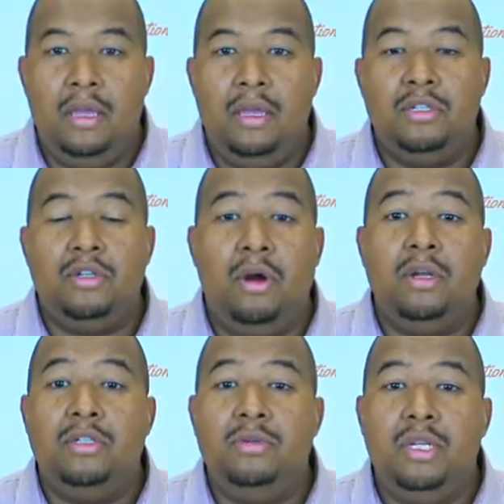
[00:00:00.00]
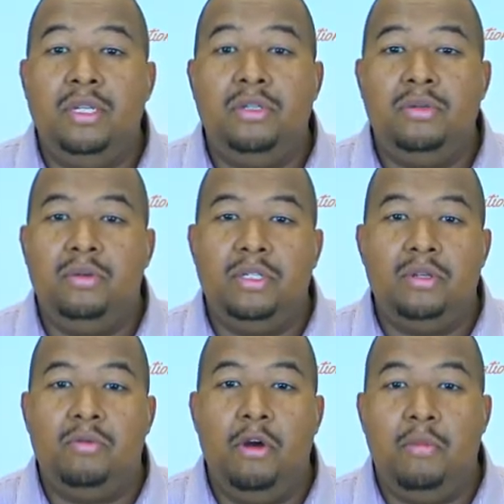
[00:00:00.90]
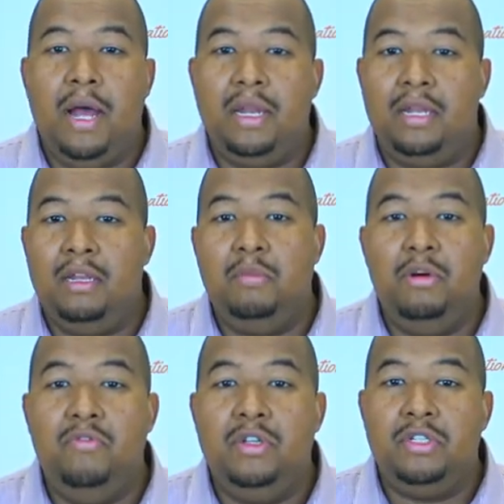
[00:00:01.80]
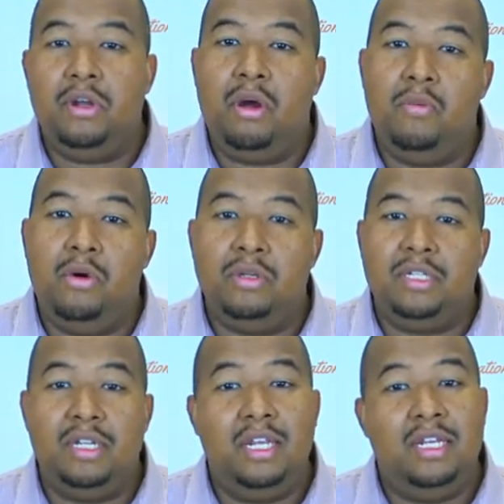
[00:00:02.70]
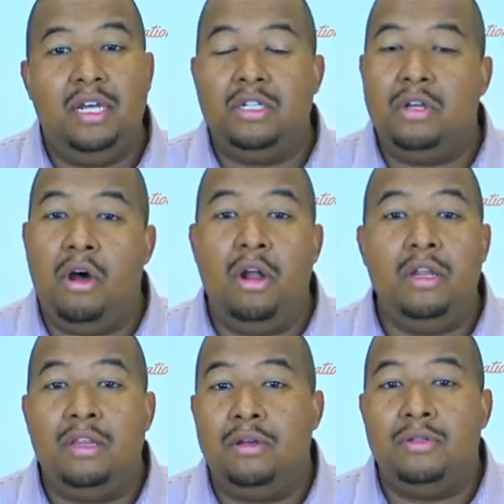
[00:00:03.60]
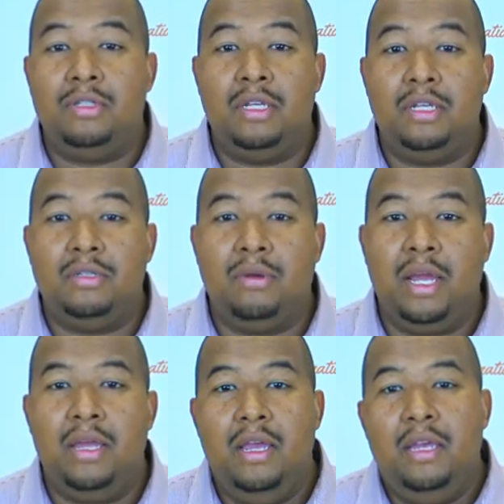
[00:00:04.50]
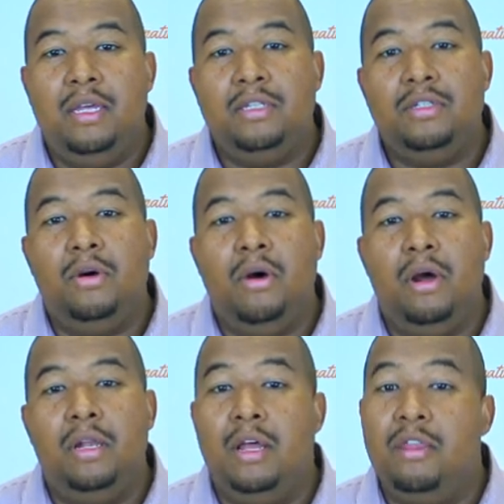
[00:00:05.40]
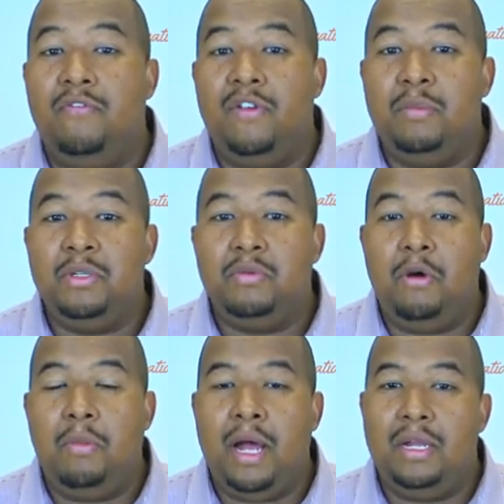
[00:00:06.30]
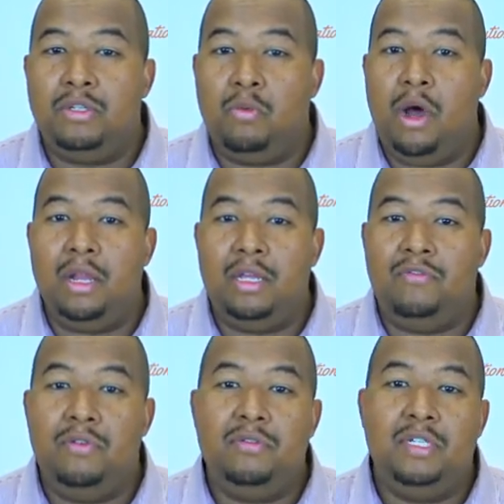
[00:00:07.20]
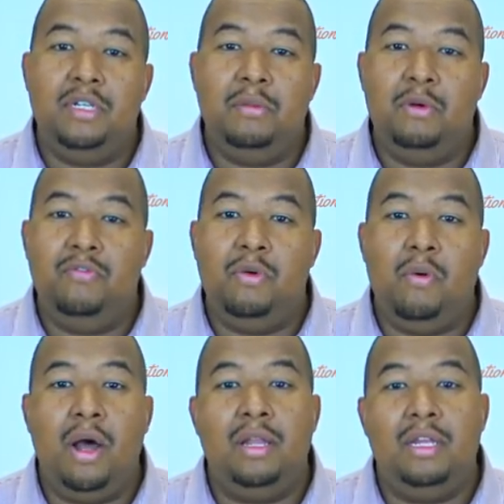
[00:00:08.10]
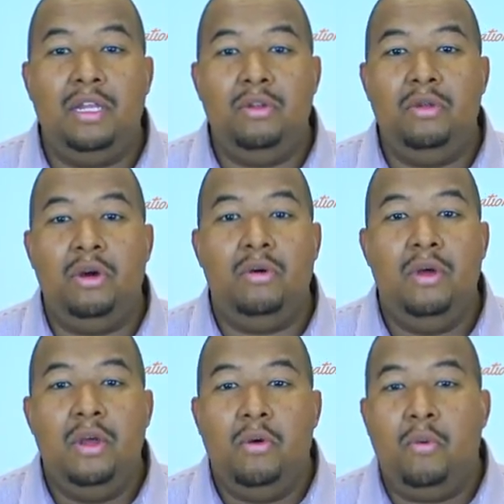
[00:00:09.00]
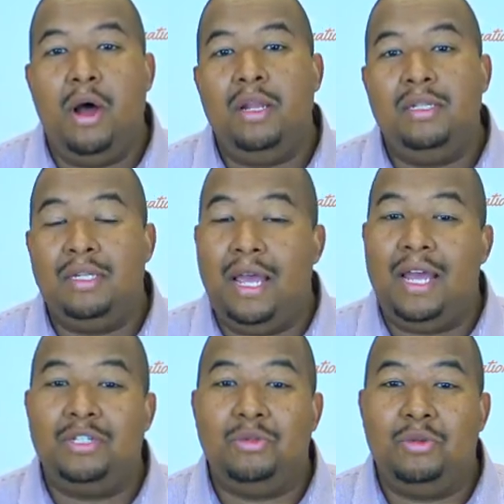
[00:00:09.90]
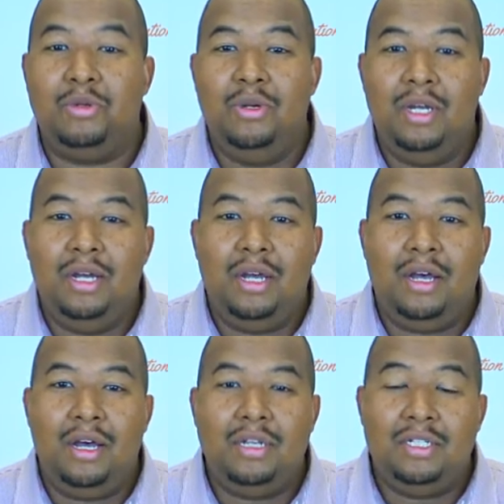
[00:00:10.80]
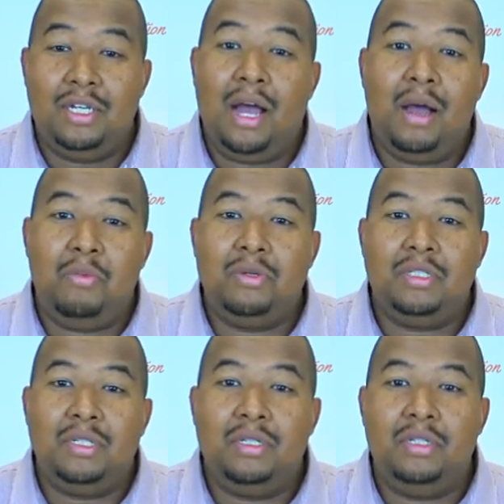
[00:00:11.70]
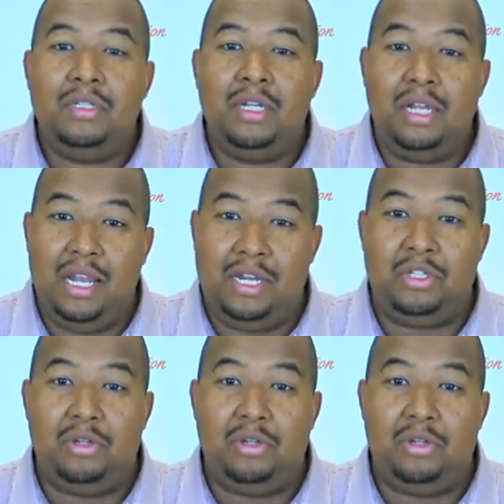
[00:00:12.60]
And so R2D2 is a robot in the movie Star Wars, and he does all of those things, right? And so another famous robot is WALL-E. If you've seen the movie WALL-E, then you know WALL-E's actual uh, job was to, to collect